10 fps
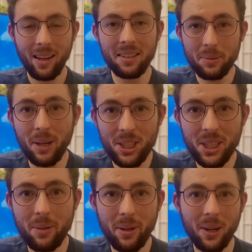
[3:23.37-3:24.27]

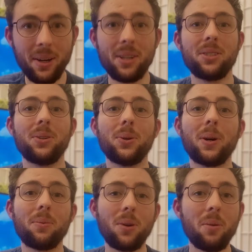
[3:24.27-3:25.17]
especially because you
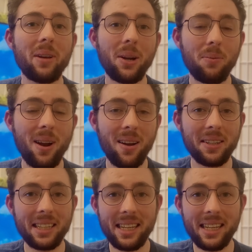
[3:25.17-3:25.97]
are roaming around